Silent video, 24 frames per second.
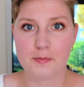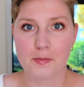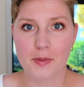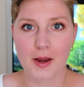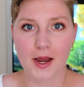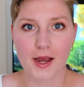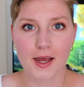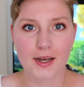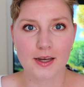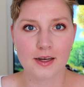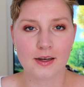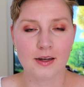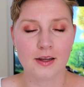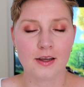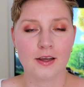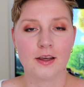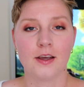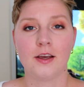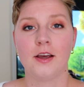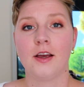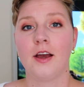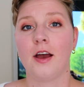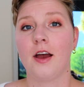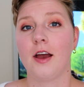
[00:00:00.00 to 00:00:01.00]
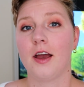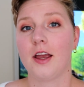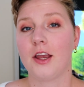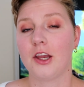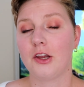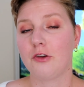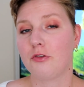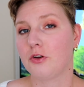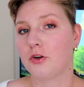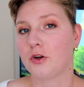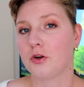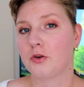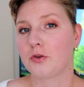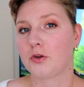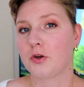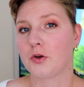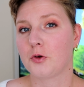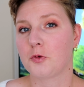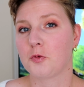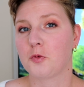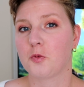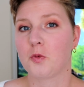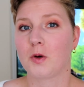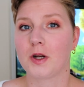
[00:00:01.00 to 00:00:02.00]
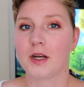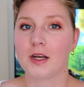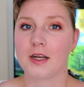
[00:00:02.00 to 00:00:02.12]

Pan, if you don't know what